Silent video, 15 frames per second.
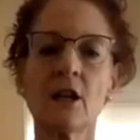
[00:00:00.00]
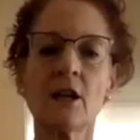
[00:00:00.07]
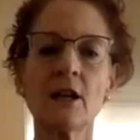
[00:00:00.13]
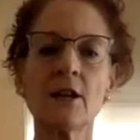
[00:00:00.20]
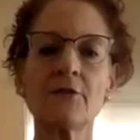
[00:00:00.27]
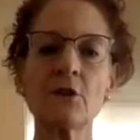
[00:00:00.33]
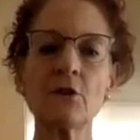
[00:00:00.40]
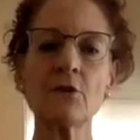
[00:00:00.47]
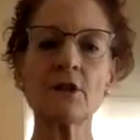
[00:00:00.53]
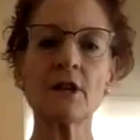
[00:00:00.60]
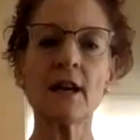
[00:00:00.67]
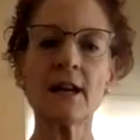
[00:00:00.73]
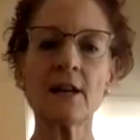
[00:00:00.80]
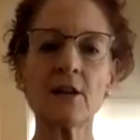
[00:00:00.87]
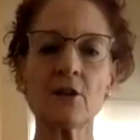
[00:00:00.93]
if you
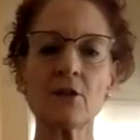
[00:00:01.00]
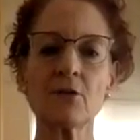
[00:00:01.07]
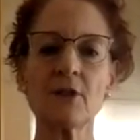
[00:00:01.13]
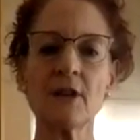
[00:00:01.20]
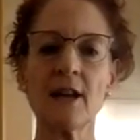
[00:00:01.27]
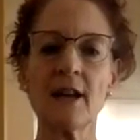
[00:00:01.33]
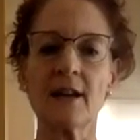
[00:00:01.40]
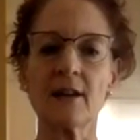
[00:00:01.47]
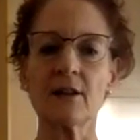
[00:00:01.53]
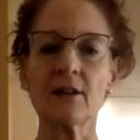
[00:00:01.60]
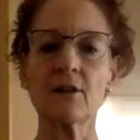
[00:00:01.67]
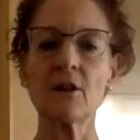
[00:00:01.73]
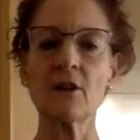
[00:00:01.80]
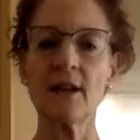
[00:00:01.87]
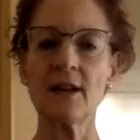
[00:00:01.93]
tighten your neck,
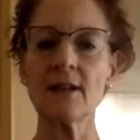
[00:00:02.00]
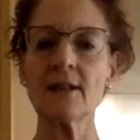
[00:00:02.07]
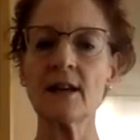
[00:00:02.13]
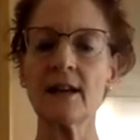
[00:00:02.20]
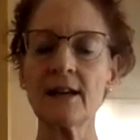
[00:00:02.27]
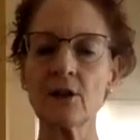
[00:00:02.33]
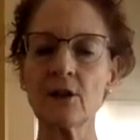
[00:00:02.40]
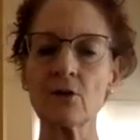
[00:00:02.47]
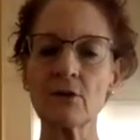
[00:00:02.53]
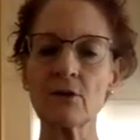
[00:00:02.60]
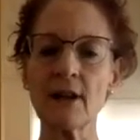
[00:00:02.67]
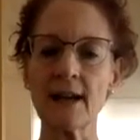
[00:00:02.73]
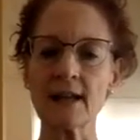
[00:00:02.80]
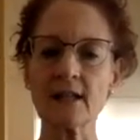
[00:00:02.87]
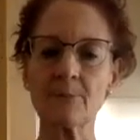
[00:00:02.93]
go ahead and tighten your
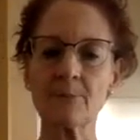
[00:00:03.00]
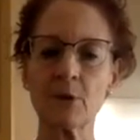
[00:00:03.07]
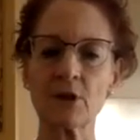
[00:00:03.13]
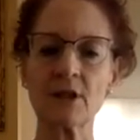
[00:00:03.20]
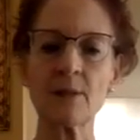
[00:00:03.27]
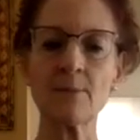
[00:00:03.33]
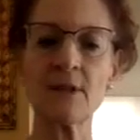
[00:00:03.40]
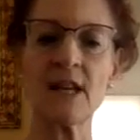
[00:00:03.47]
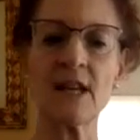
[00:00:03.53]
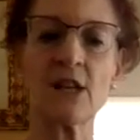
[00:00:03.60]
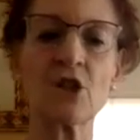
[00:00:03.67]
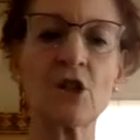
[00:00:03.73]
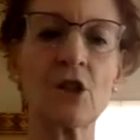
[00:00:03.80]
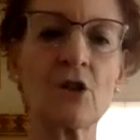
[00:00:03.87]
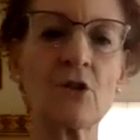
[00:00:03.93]
neck. Put some
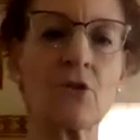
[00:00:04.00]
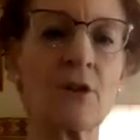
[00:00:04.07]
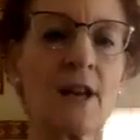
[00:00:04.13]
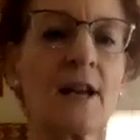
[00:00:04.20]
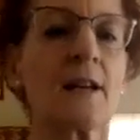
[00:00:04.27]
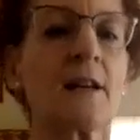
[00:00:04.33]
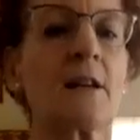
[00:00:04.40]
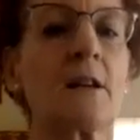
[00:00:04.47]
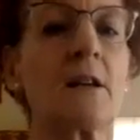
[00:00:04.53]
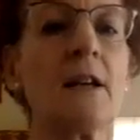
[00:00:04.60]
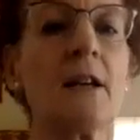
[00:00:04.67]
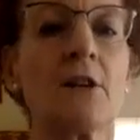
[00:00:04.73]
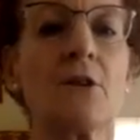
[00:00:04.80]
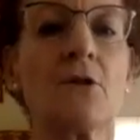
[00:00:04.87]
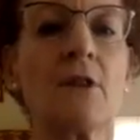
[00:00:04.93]
tension in your neck. Go
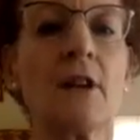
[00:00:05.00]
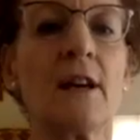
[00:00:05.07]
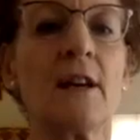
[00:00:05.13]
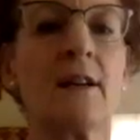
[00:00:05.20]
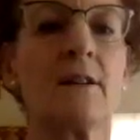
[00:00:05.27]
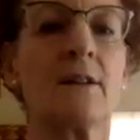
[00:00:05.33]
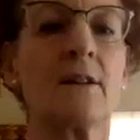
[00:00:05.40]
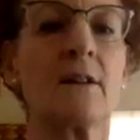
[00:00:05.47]
ahead, do that.